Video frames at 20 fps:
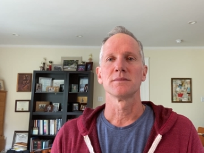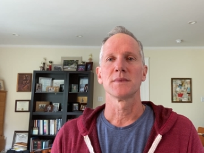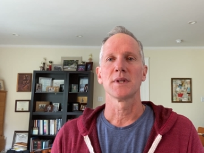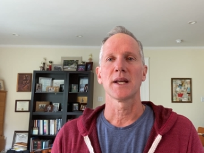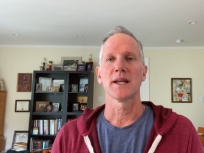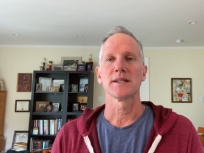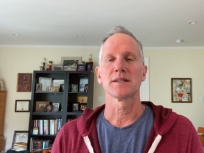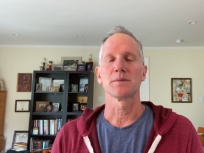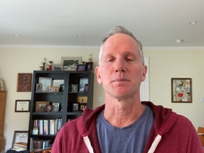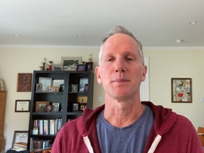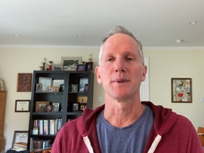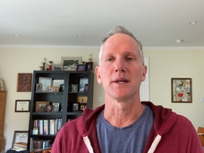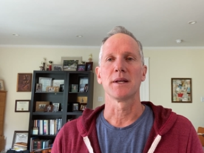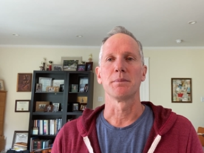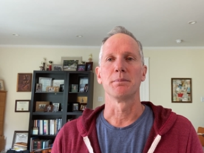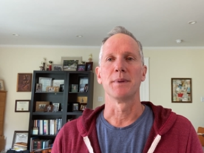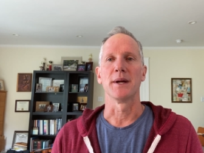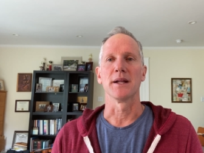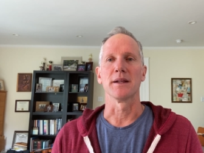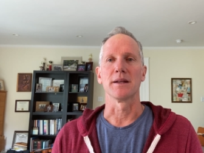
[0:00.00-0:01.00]
Nice
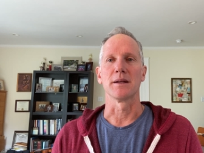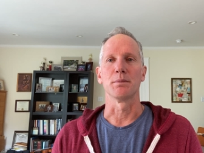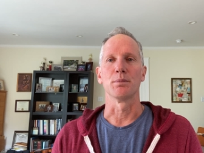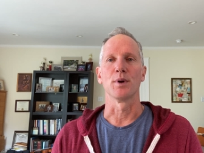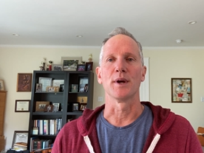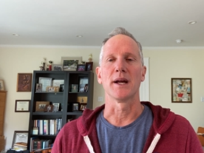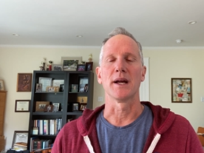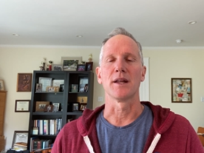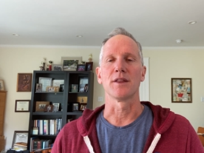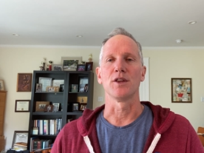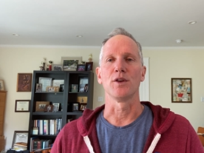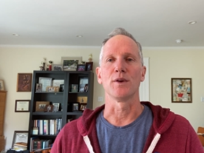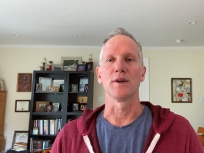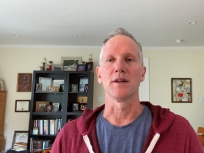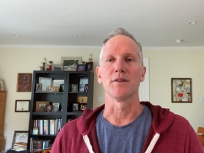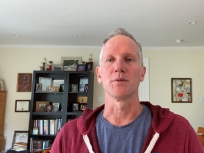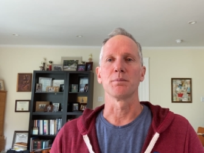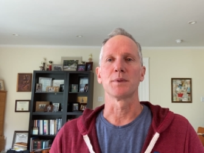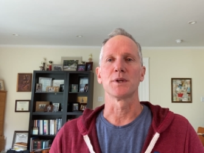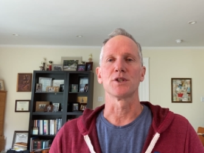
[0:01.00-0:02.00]
big belly breath. You
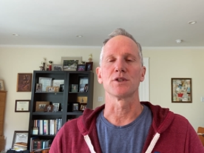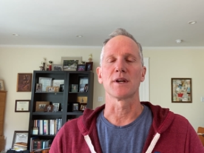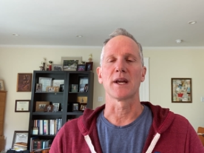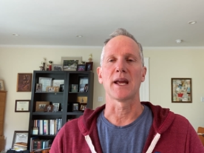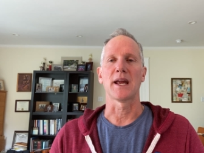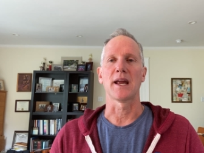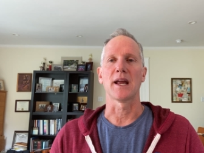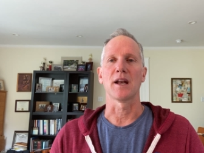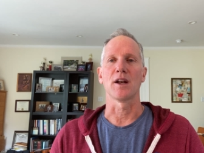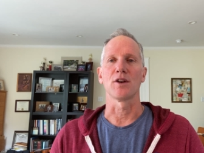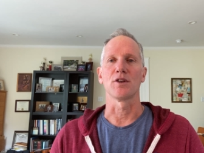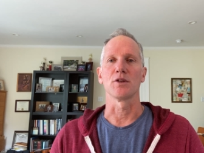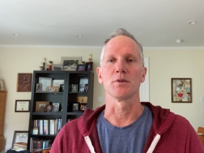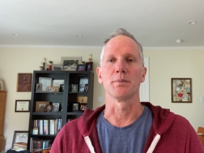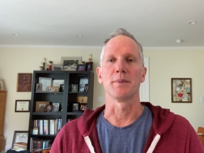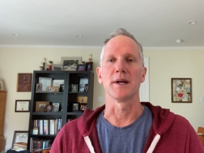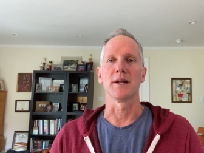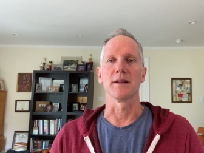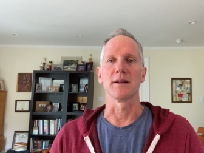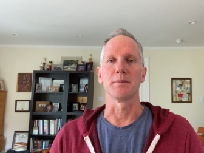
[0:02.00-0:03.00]
can even put your hand on your
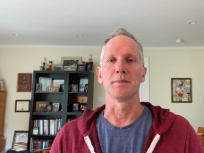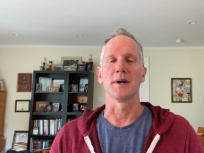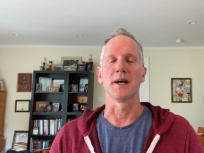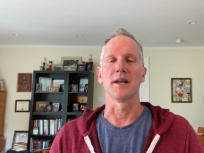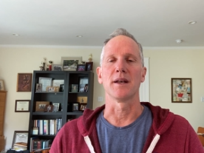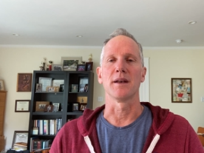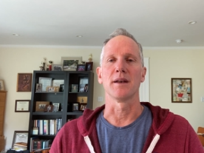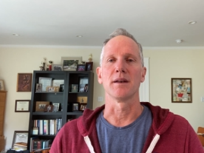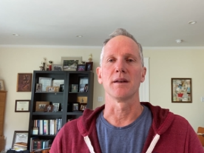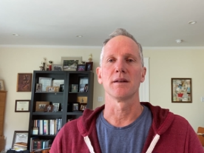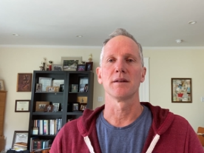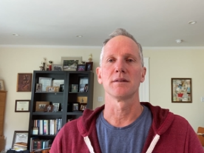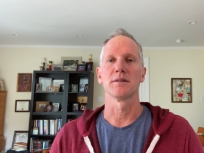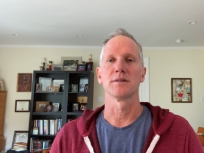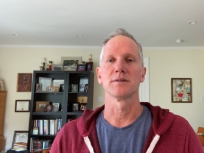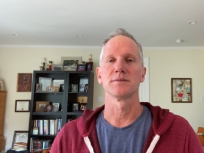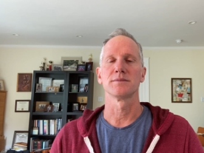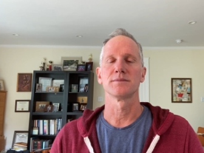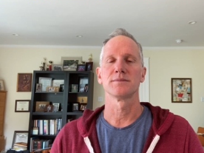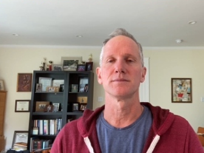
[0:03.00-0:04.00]
belly button.
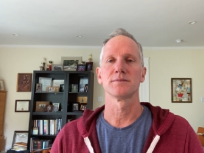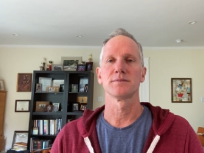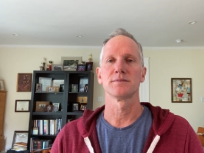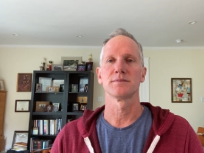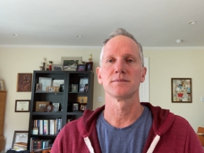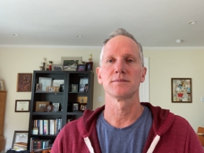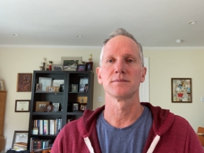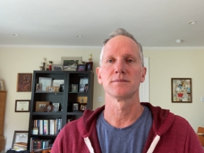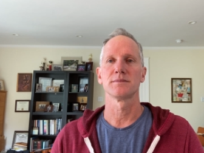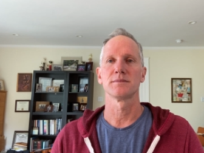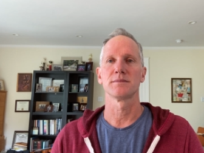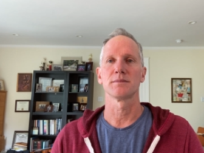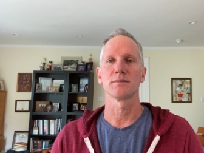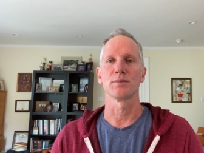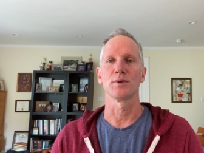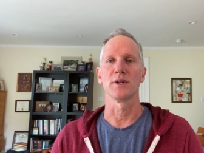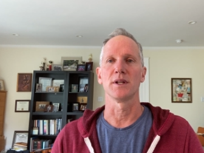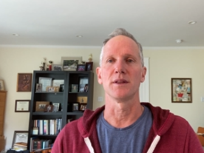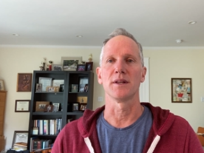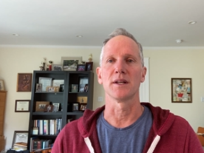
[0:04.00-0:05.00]

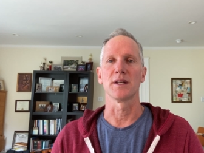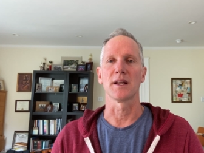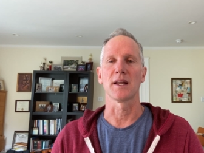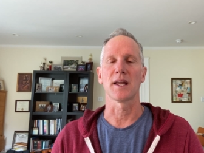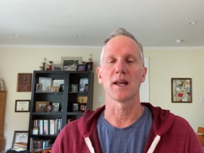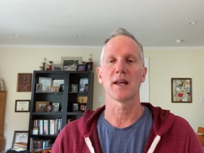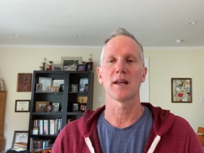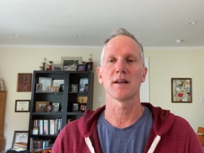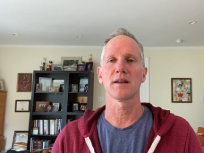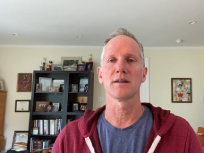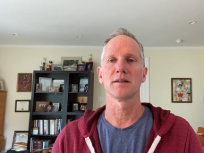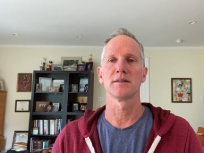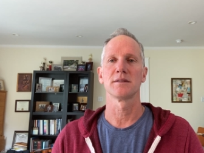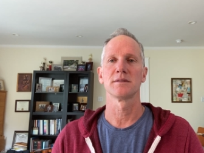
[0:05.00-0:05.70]
Breathe in again.